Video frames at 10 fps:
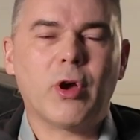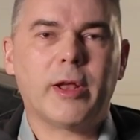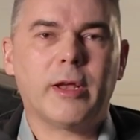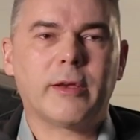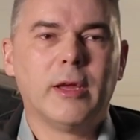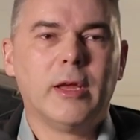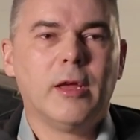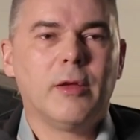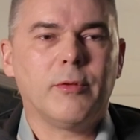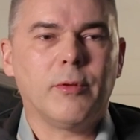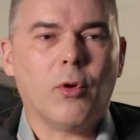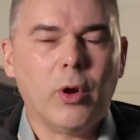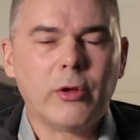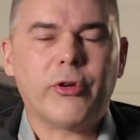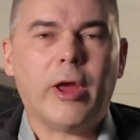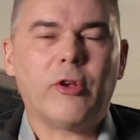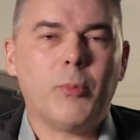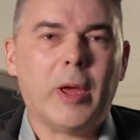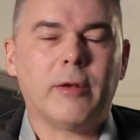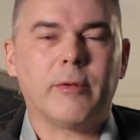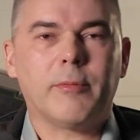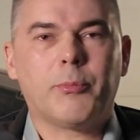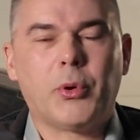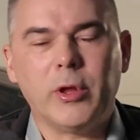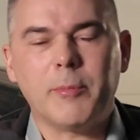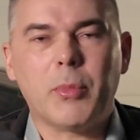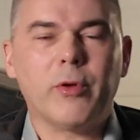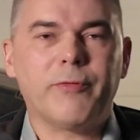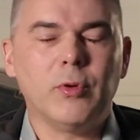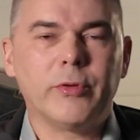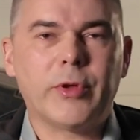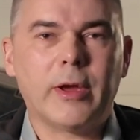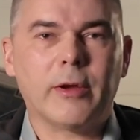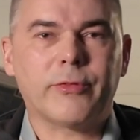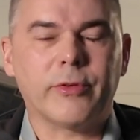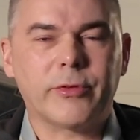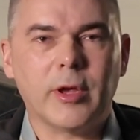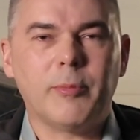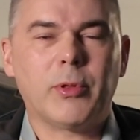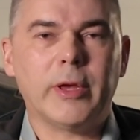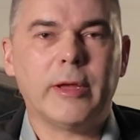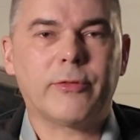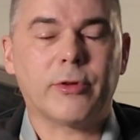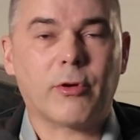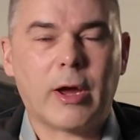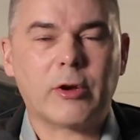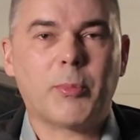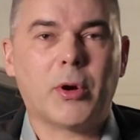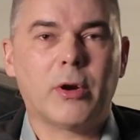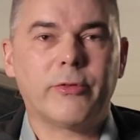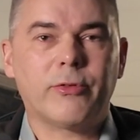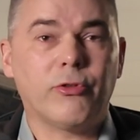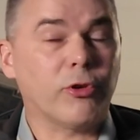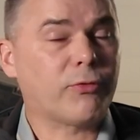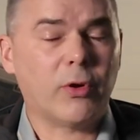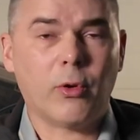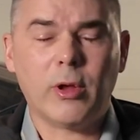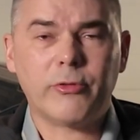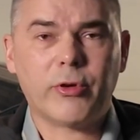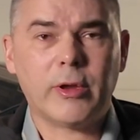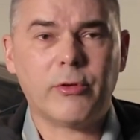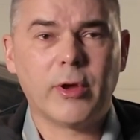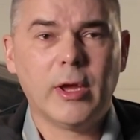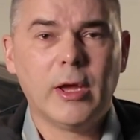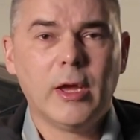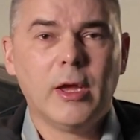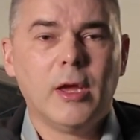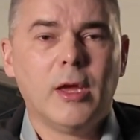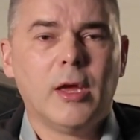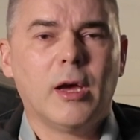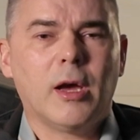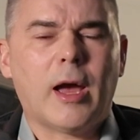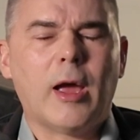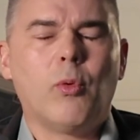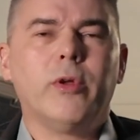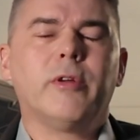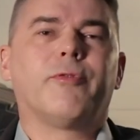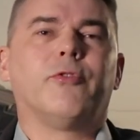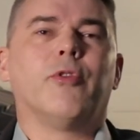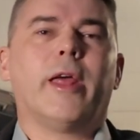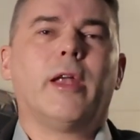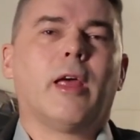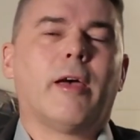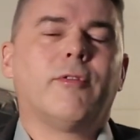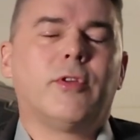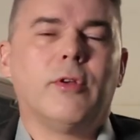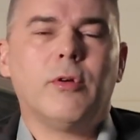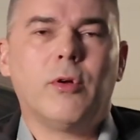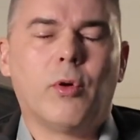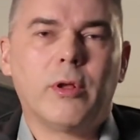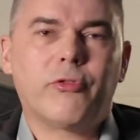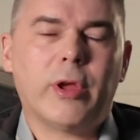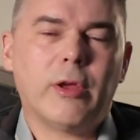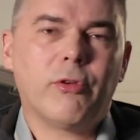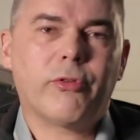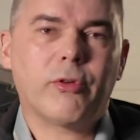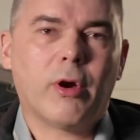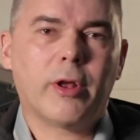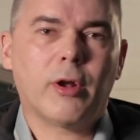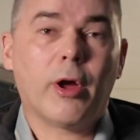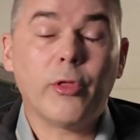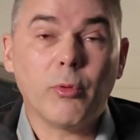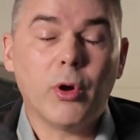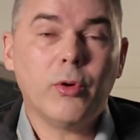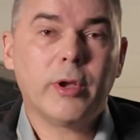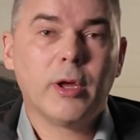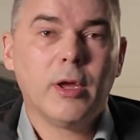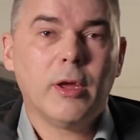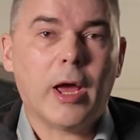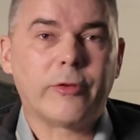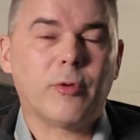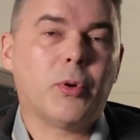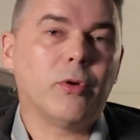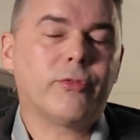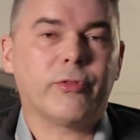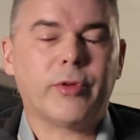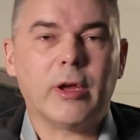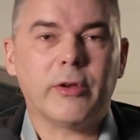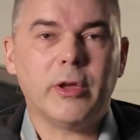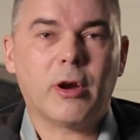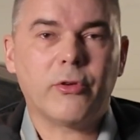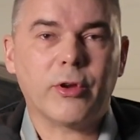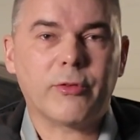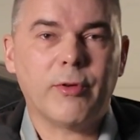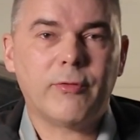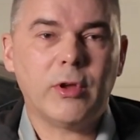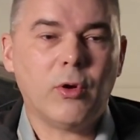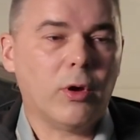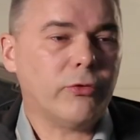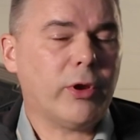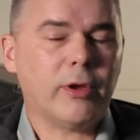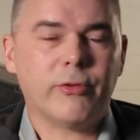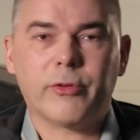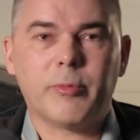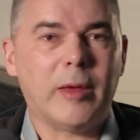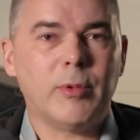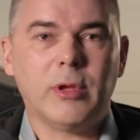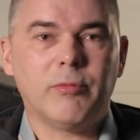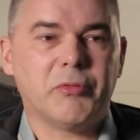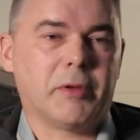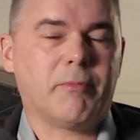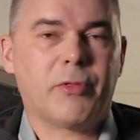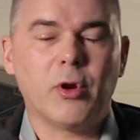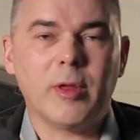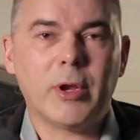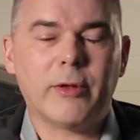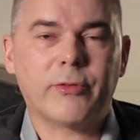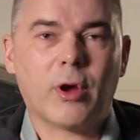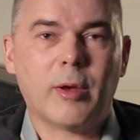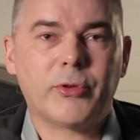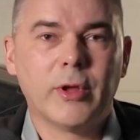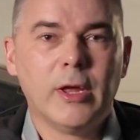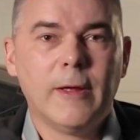got it, oil change meant pulling both fuel tanks, the skid plates, the crash bars, just for an oil change. I would have dreaded having to do an oil change on the road, as opposed to, say, a DR 650 oil change is maybe 30 minutes tops.